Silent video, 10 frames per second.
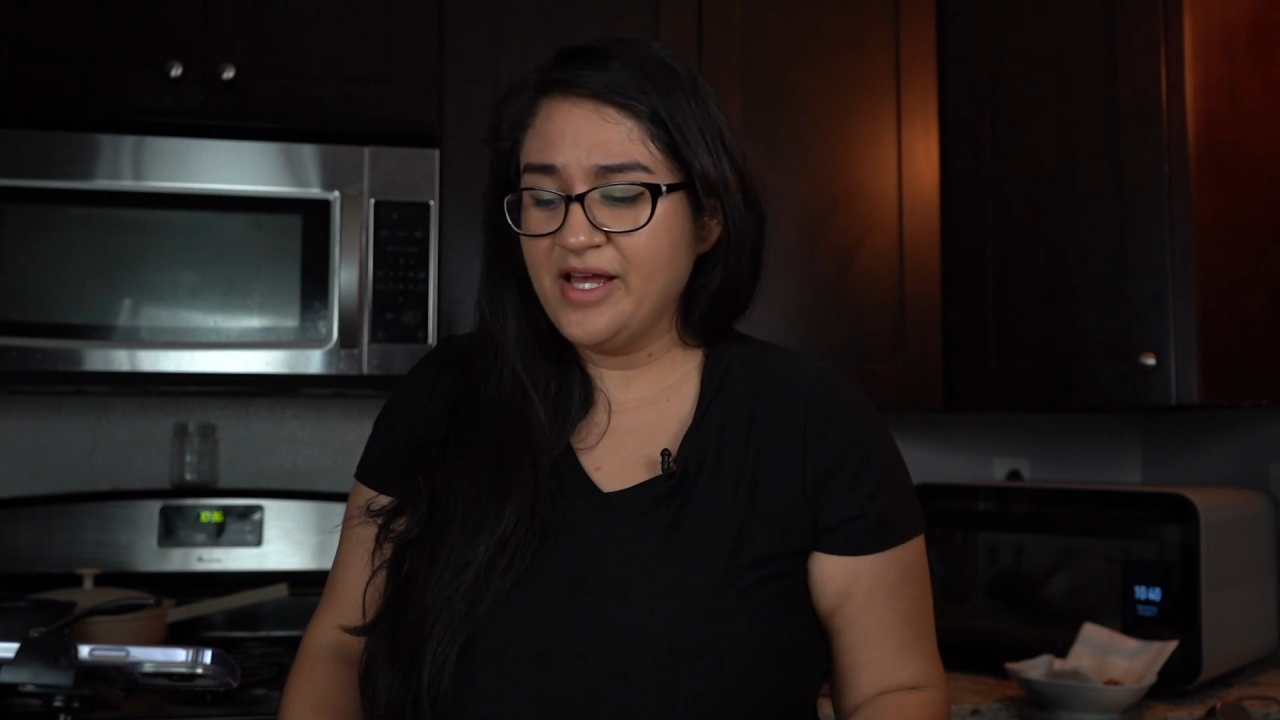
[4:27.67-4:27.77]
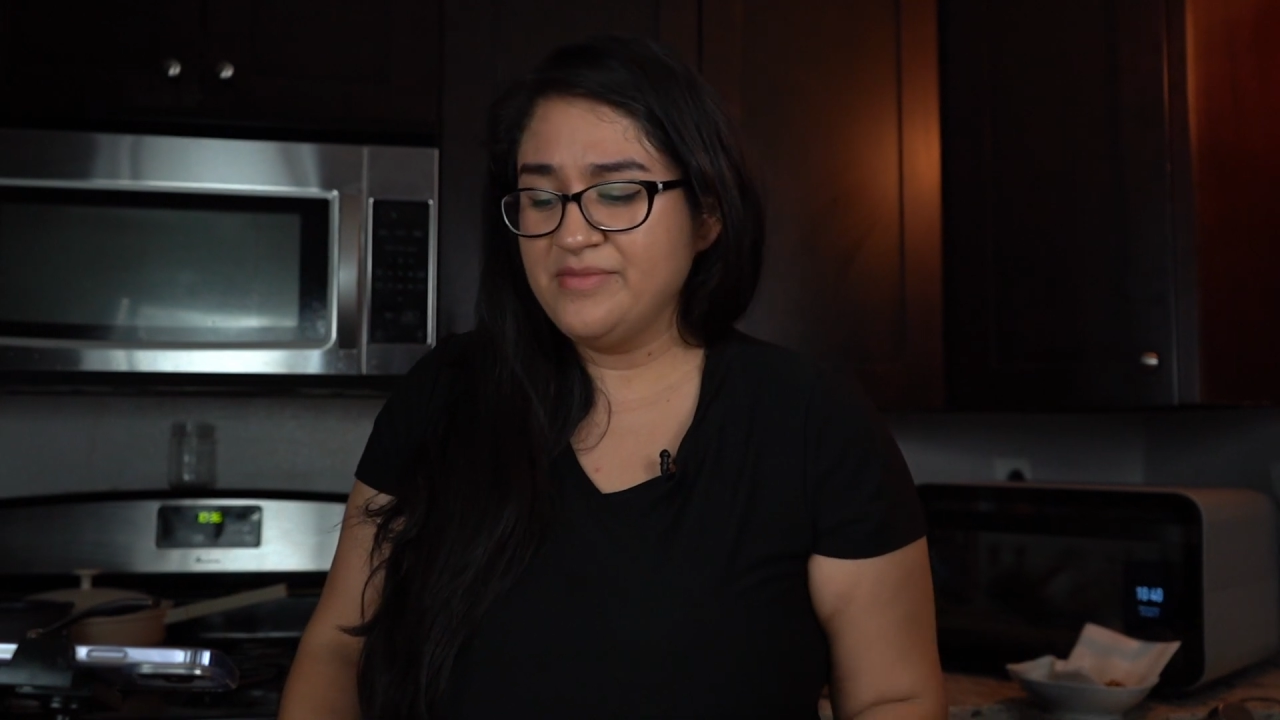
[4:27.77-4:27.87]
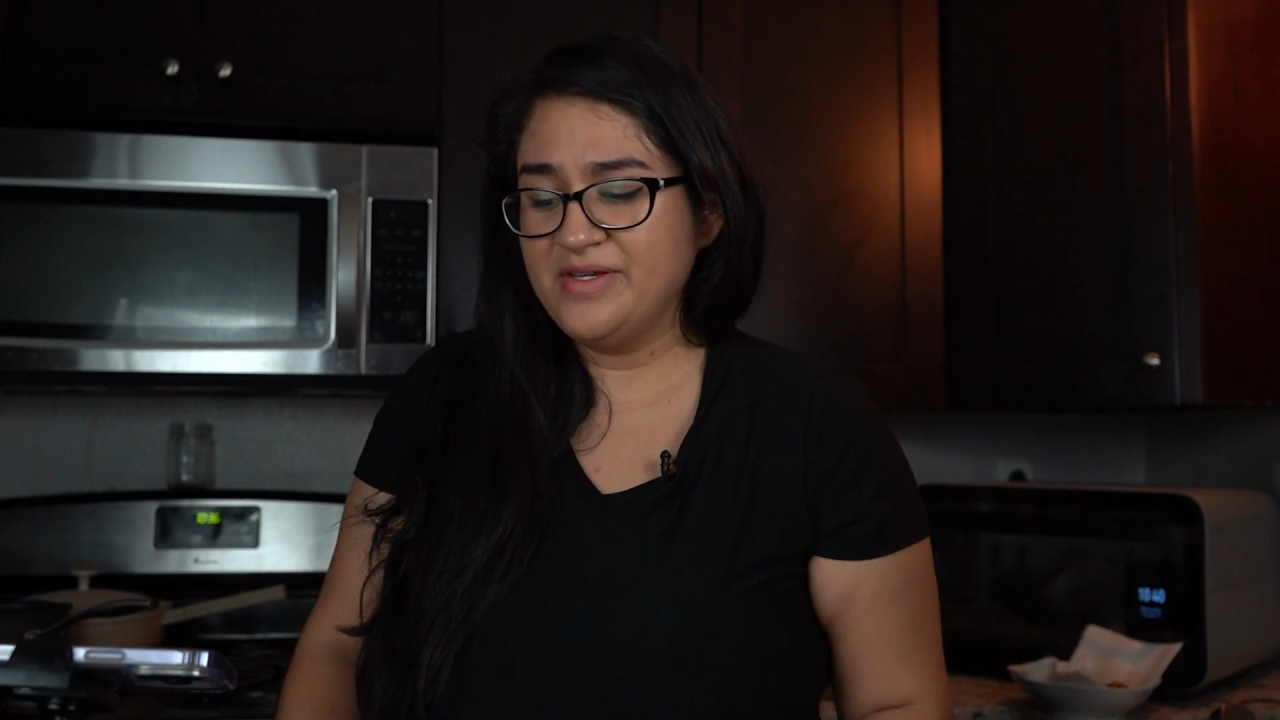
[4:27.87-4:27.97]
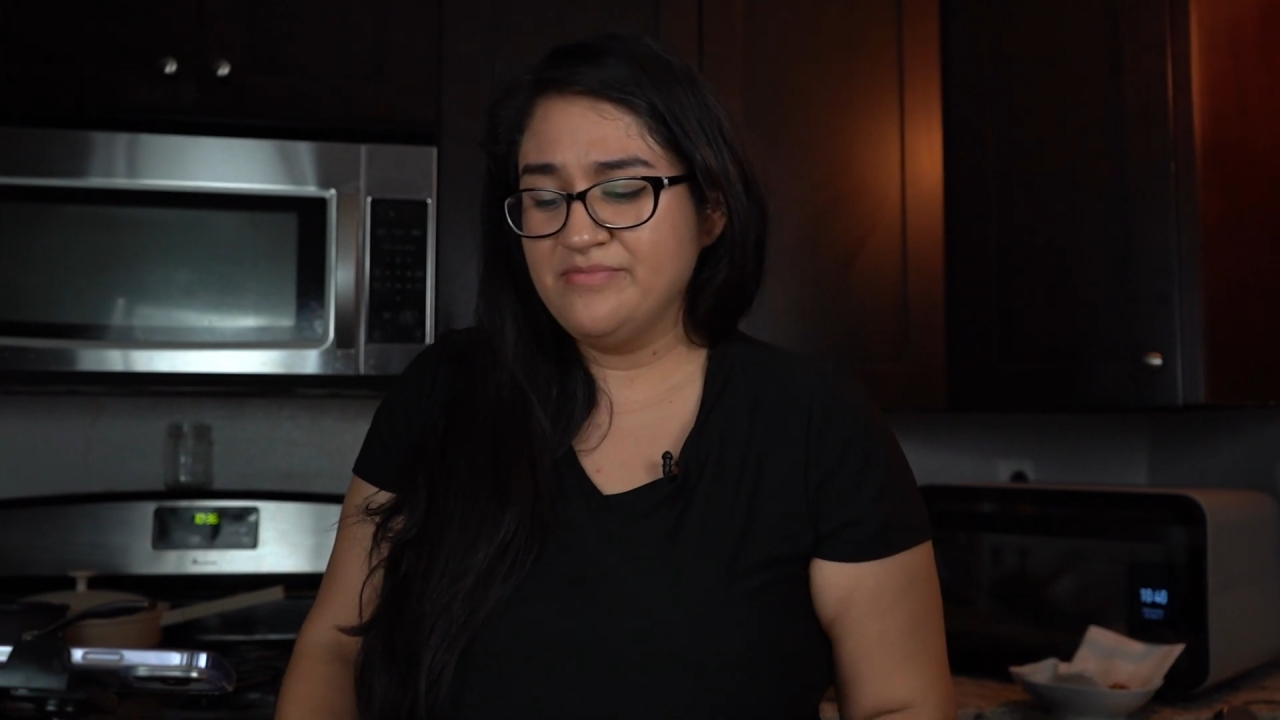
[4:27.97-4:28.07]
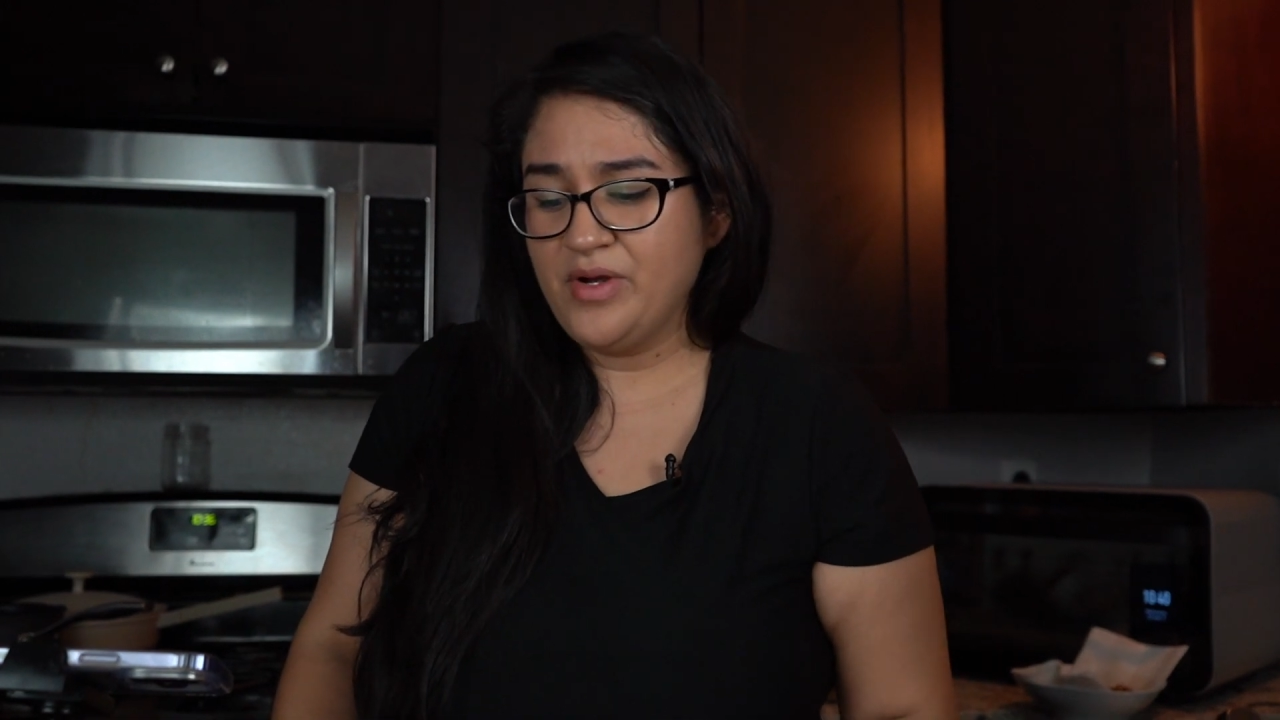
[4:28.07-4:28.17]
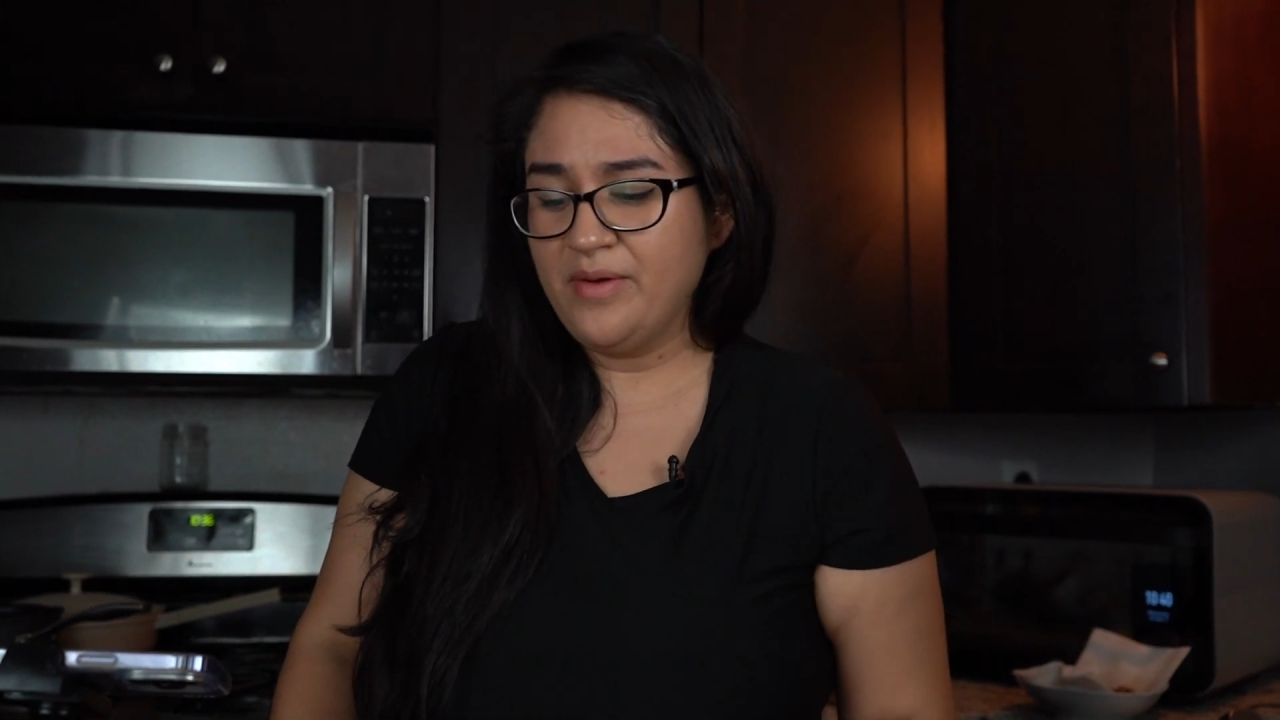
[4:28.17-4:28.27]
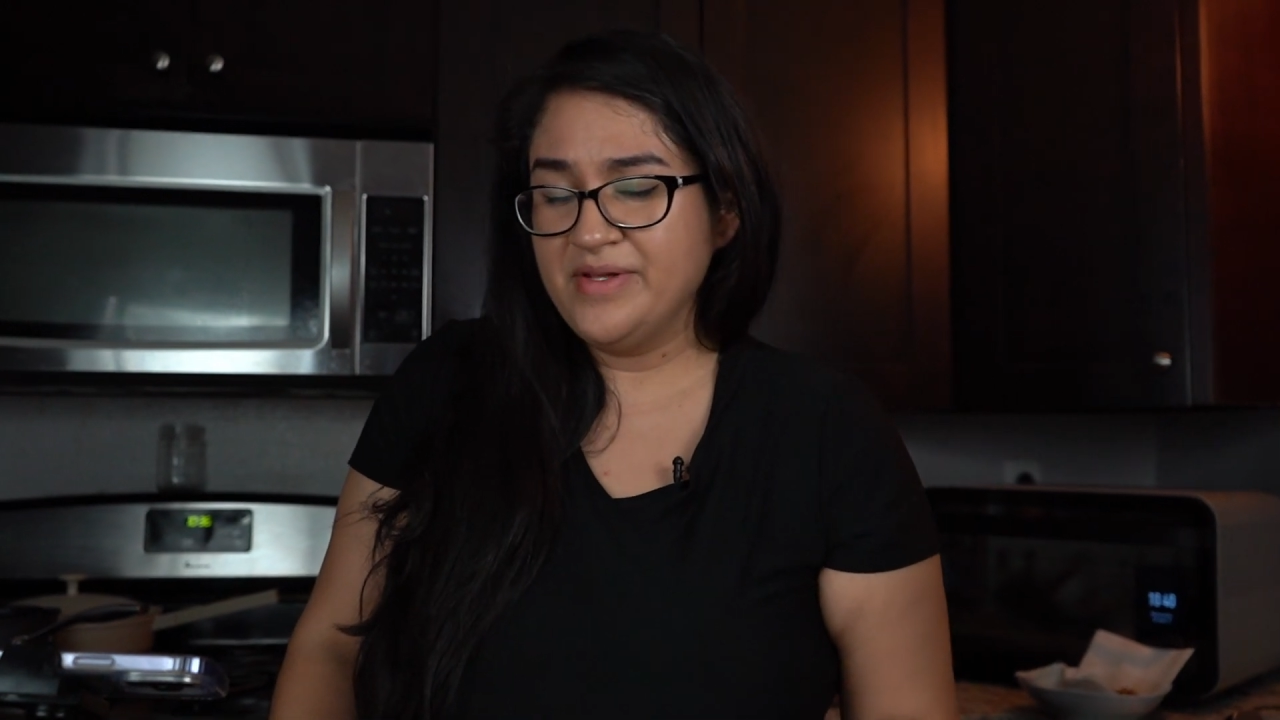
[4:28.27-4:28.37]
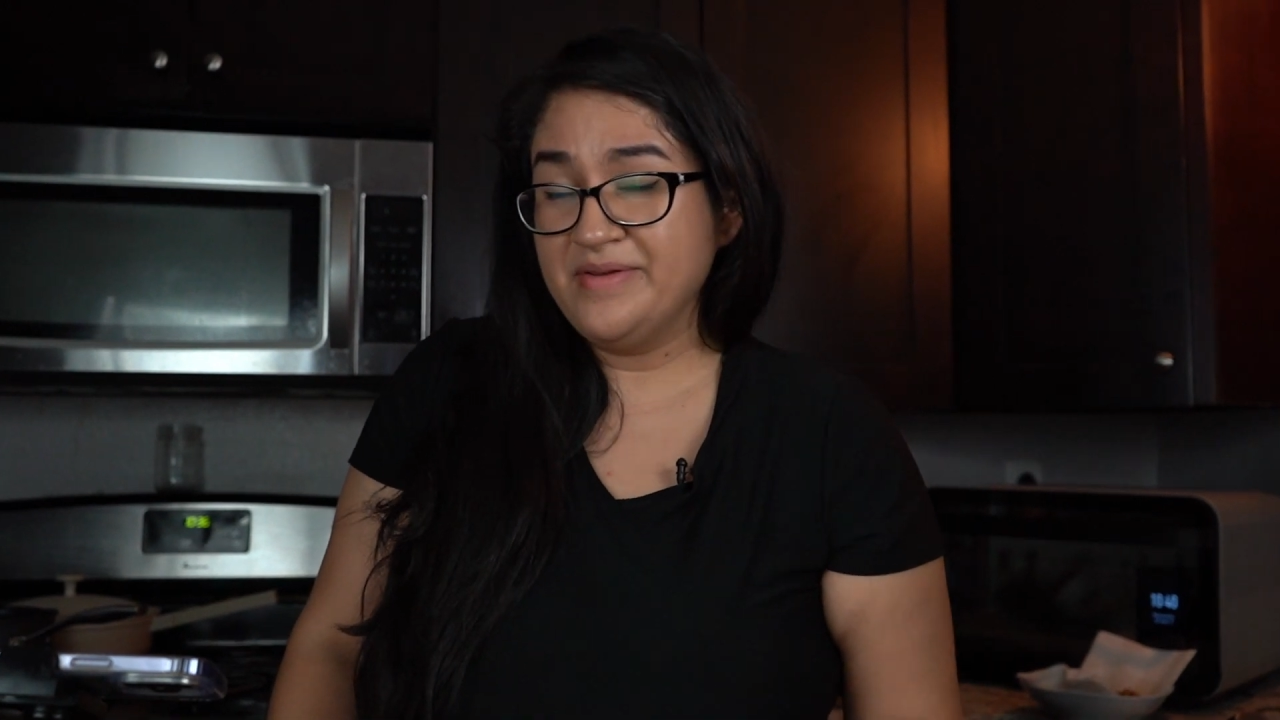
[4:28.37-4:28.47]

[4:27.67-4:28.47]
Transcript: I mean, probably